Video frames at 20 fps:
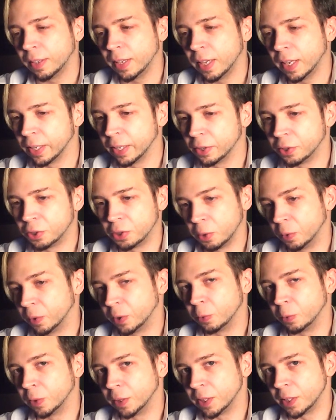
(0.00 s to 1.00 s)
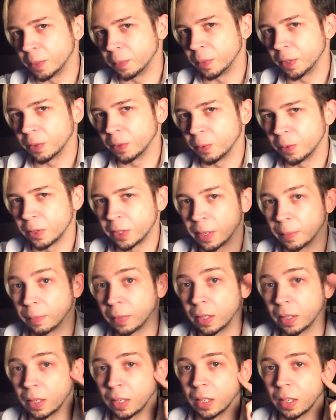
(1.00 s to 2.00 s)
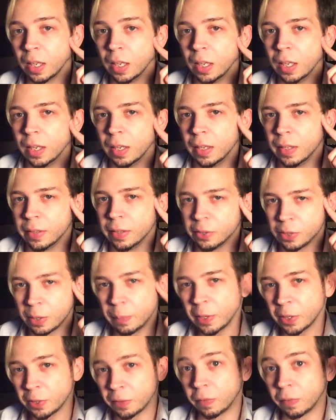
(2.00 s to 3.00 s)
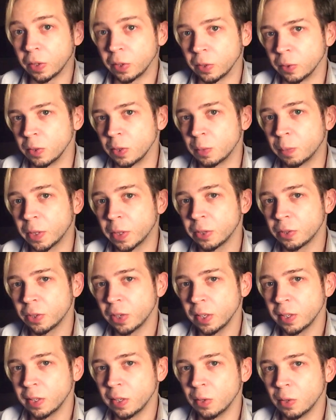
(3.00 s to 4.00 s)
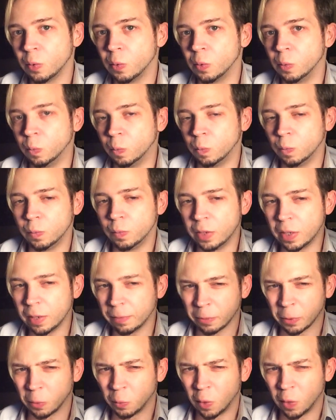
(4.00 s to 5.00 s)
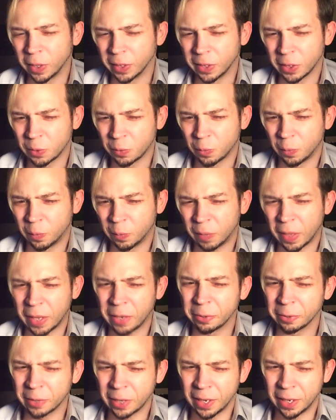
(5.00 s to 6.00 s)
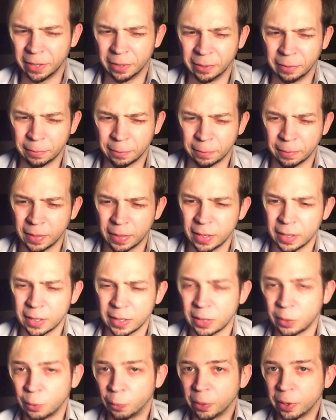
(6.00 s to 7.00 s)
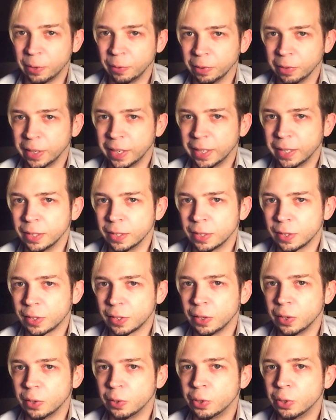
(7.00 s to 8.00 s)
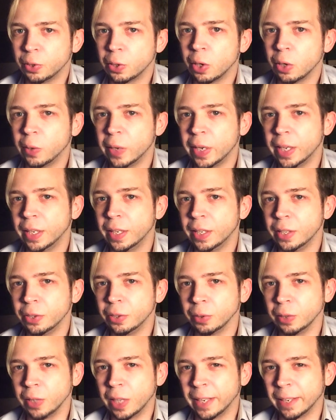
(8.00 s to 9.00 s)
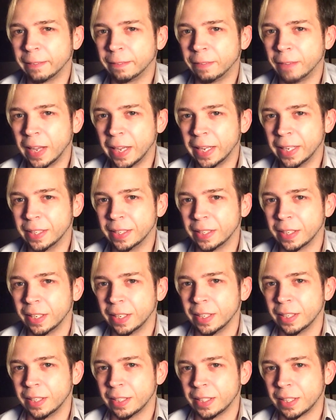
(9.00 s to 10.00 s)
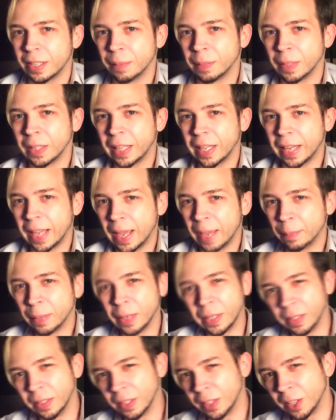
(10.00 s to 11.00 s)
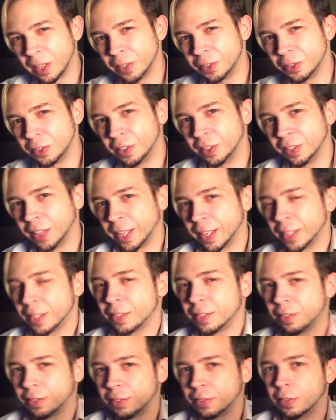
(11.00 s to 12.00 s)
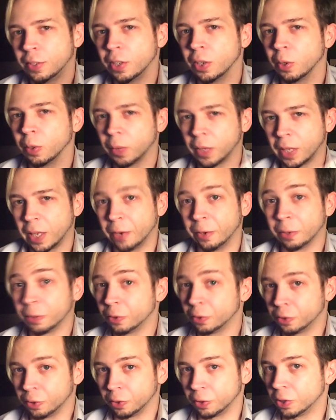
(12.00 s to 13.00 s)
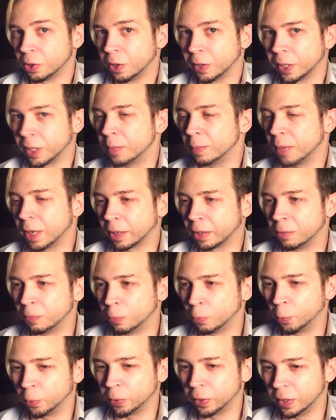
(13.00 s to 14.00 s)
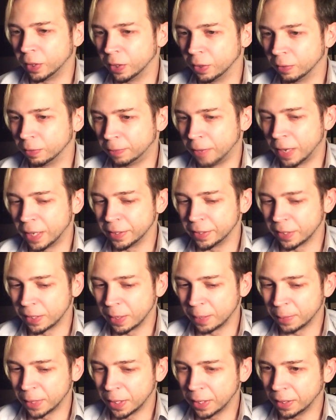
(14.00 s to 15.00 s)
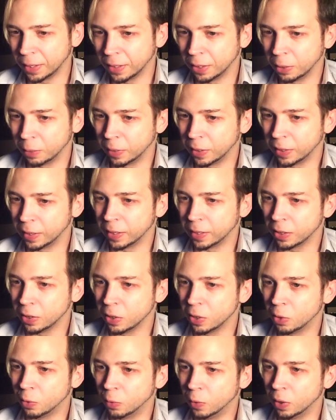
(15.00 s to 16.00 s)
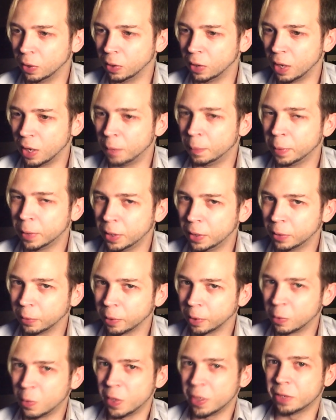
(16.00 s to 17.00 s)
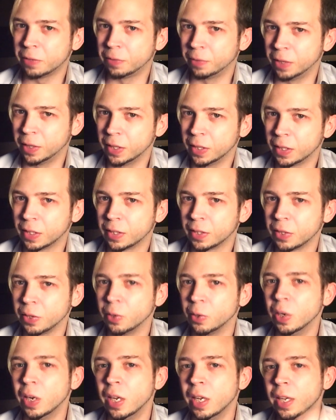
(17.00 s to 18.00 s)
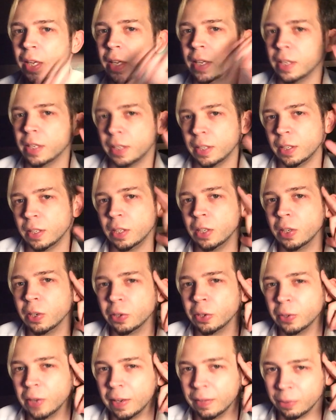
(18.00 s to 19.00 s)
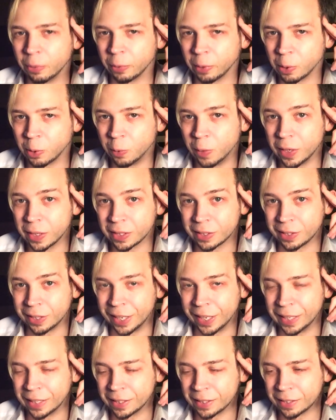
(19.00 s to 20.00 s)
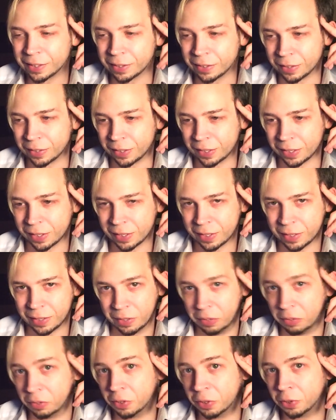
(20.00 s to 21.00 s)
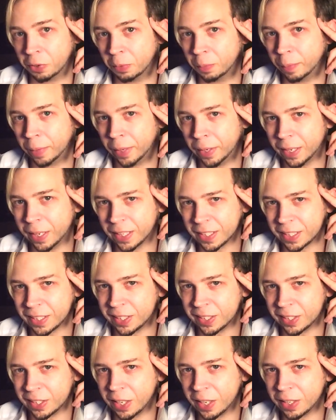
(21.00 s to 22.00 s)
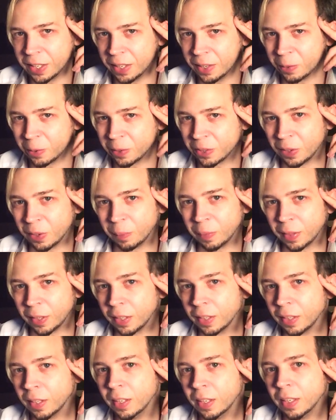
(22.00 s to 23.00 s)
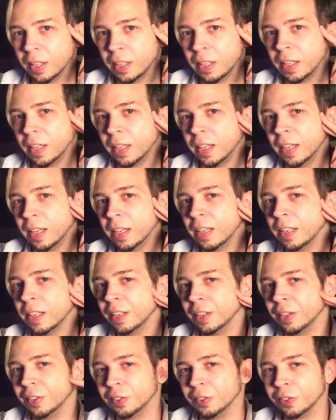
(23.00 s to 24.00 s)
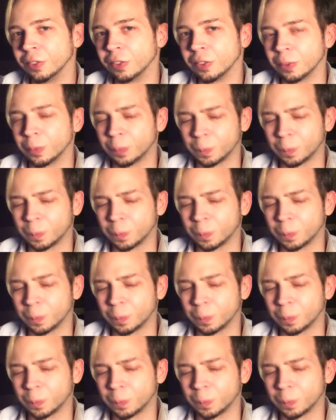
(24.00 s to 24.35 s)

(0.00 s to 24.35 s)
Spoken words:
and show it to Elizabeth or something. There's a bunch of those, but there's also different ones that are kind of story related. So you'll go in and you'll like find something that happened in the dungeon, like the characters are talking back and forth and they'll find something and they'll be like, oh well, I'll put in a request for this. So you'll have a request like Junpei has to study or something, and